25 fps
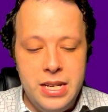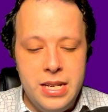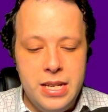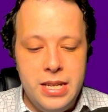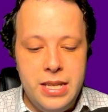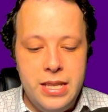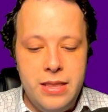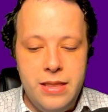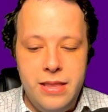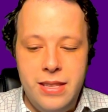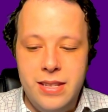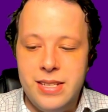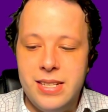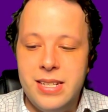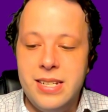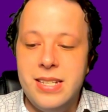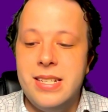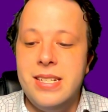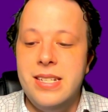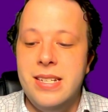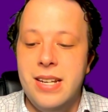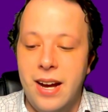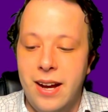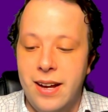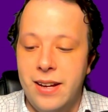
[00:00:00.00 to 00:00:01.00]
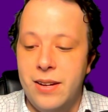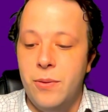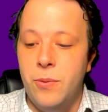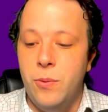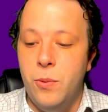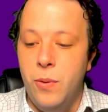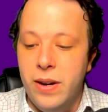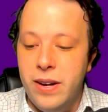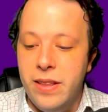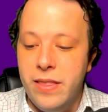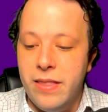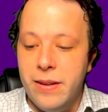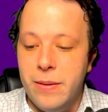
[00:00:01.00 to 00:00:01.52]
This is not one
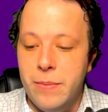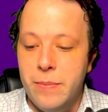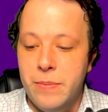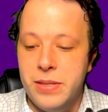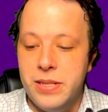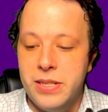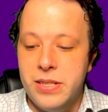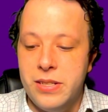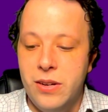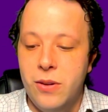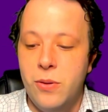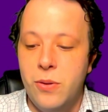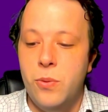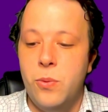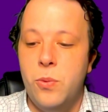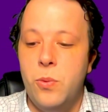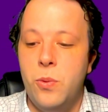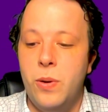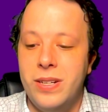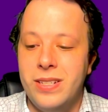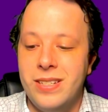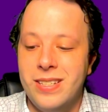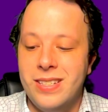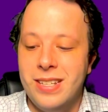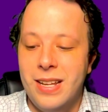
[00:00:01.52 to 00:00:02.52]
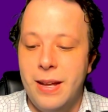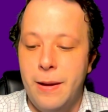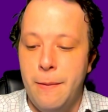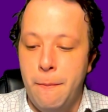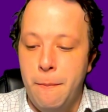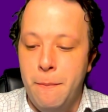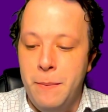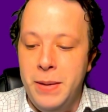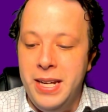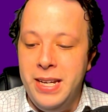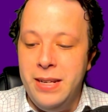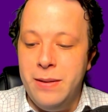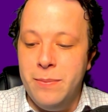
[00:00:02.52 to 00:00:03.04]
of them. So what does that
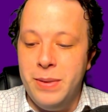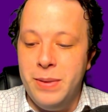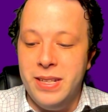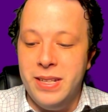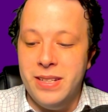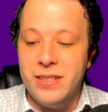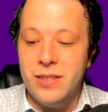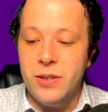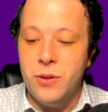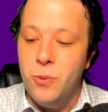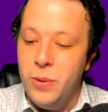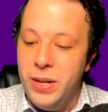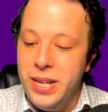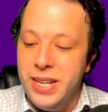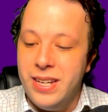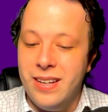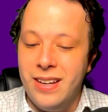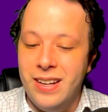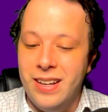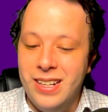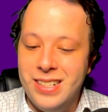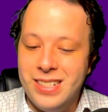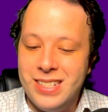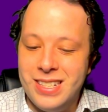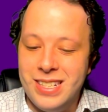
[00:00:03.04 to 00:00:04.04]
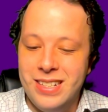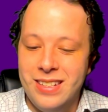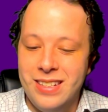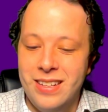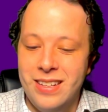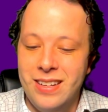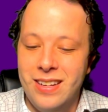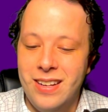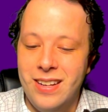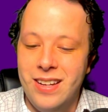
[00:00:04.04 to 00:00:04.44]
mean being it's a weak acid?